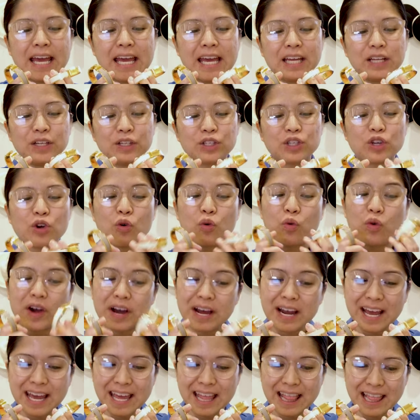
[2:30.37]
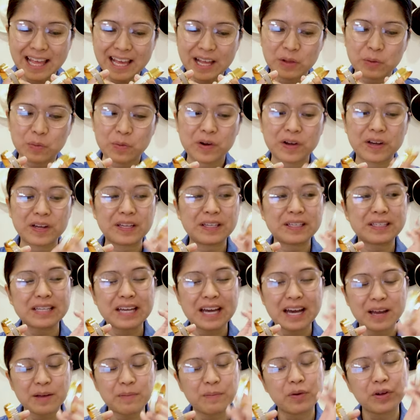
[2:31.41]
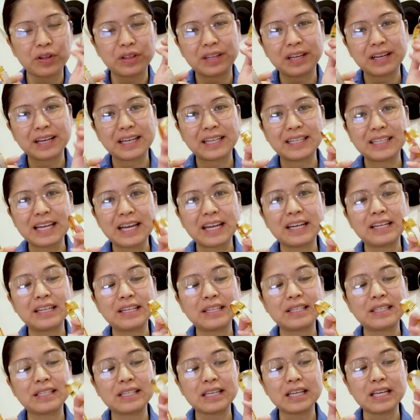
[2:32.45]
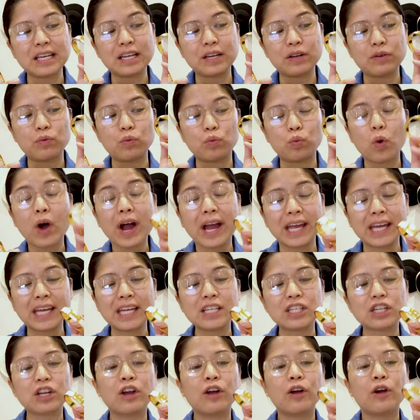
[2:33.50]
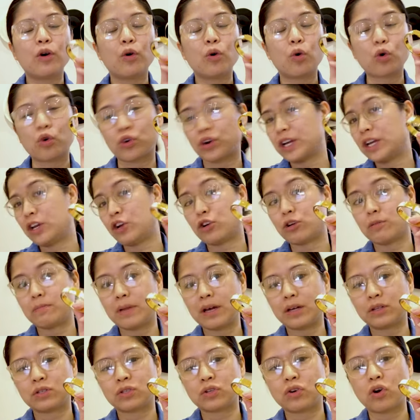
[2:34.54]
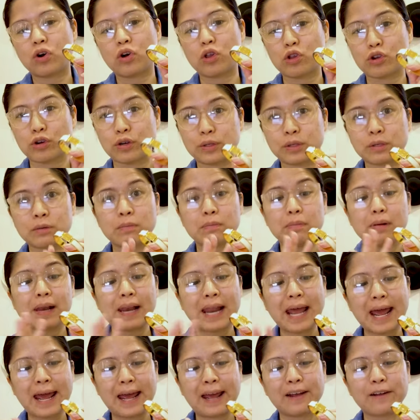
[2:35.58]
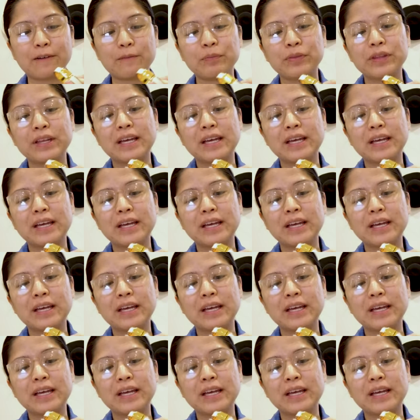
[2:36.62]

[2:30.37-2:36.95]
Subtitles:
And so what I did was I bought the Cadenas in white or in Hermes colors blank